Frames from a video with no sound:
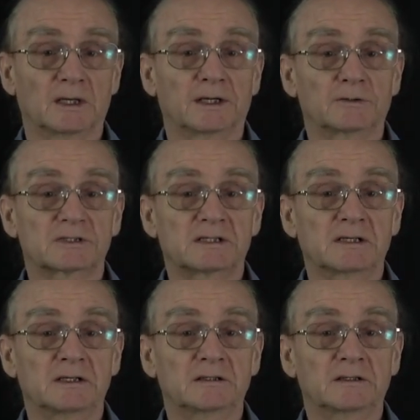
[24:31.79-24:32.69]
And you
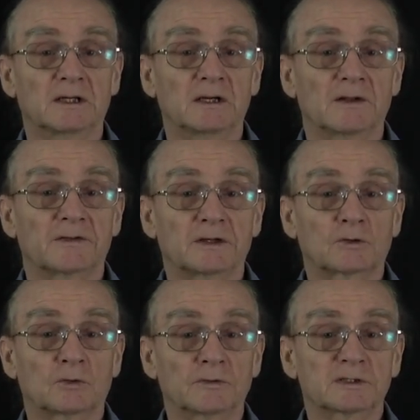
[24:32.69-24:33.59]
see here the
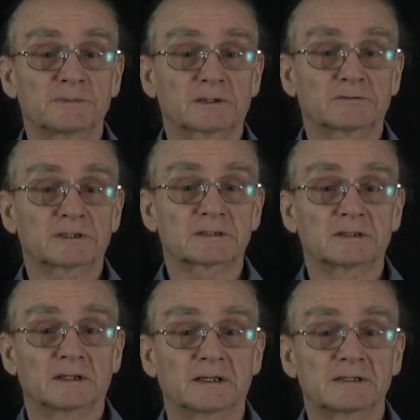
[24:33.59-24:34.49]
covariance
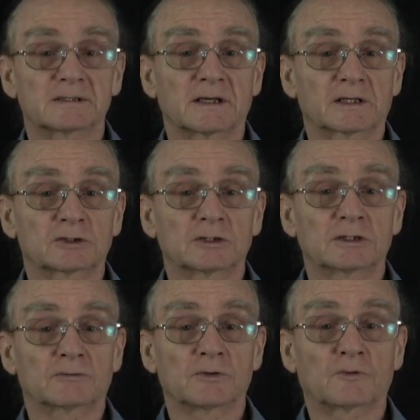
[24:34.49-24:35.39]
matrix is
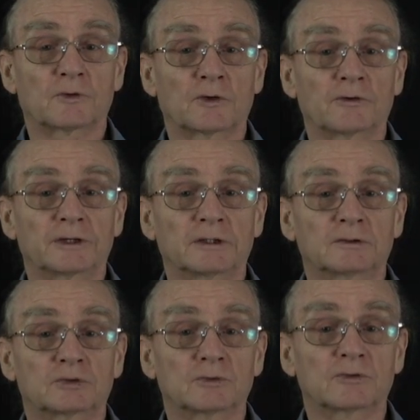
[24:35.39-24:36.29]
actually
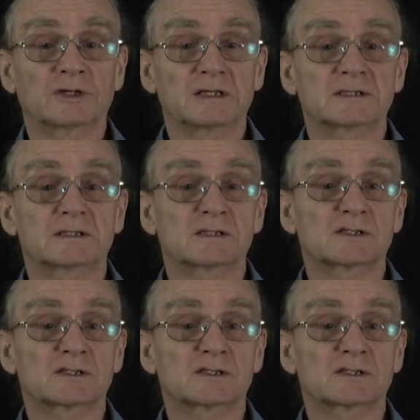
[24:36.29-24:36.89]
referring to these